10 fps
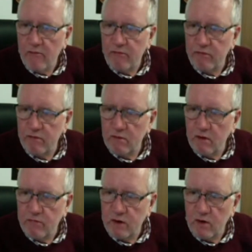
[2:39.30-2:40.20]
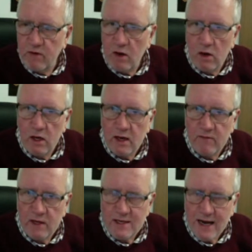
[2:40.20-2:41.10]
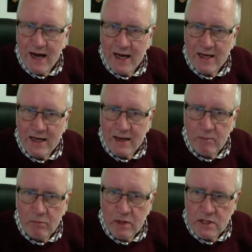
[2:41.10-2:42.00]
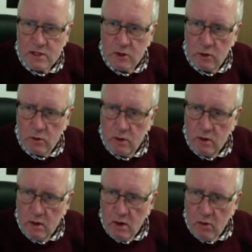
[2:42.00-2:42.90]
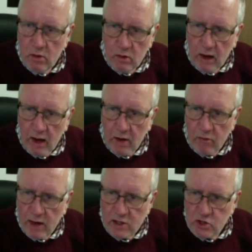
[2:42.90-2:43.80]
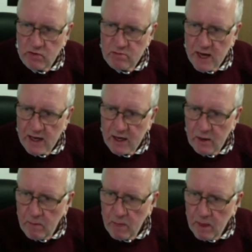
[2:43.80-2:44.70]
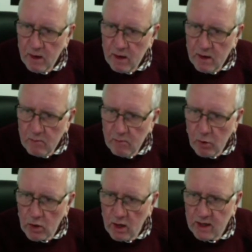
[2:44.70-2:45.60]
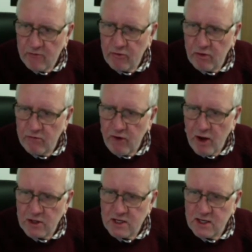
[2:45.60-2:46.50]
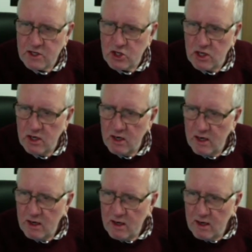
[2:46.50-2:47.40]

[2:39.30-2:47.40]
have a few of you. Good evening to Andy in Bristol, Reg from Dagenham, modelling for Advantage.